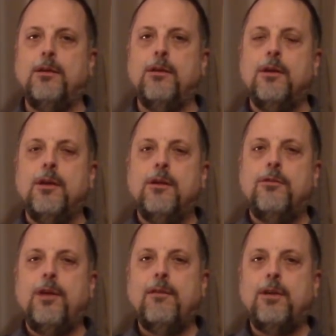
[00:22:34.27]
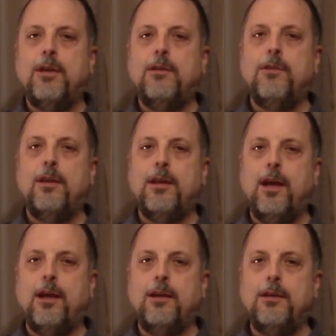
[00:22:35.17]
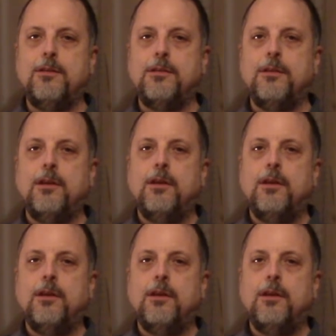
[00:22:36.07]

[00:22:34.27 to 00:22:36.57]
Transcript: the 70s and the 80s.